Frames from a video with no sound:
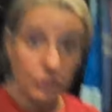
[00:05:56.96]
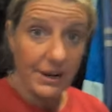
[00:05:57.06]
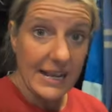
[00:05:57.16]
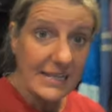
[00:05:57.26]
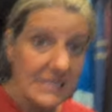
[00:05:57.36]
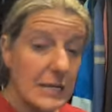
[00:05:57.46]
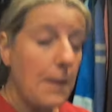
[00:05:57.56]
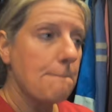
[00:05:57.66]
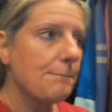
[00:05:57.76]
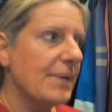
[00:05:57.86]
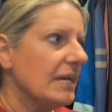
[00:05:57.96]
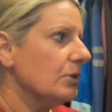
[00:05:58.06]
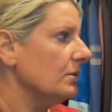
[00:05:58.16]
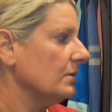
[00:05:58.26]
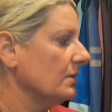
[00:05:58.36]
dressed,
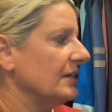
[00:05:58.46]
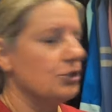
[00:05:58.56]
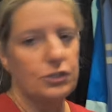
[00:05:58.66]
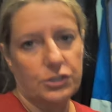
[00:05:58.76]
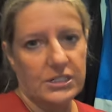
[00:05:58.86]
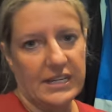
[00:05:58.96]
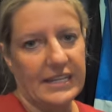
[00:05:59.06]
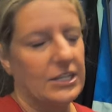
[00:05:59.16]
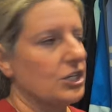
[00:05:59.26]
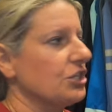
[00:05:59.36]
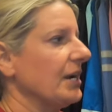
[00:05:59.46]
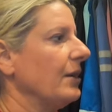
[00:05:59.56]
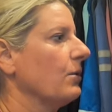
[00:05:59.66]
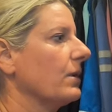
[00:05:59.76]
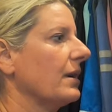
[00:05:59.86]
Bill is usually taking a
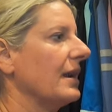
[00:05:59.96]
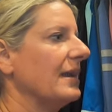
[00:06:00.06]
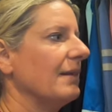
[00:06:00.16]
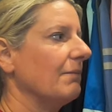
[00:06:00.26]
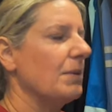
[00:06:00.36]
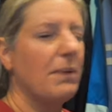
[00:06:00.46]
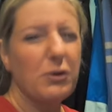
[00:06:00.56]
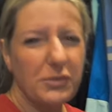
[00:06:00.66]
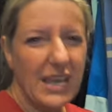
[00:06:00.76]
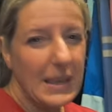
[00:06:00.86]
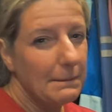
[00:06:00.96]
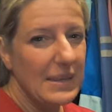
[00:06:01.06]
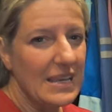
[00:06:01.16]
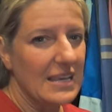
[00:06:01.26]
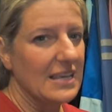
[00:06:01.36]
shower and we both can't
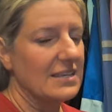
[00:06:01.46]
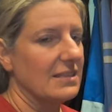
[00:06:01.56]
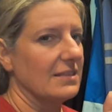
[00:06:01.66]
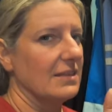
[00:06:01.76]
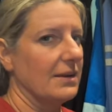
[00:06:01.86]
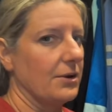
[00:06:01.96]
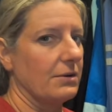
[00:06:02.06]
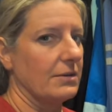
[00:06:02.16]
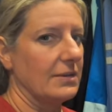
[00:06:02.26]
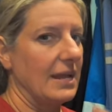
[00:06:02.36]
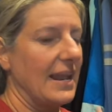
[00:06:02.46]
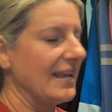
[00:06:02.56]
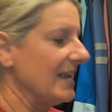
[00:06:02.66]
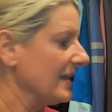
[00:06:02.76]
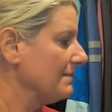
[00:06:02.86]
be in there and I can't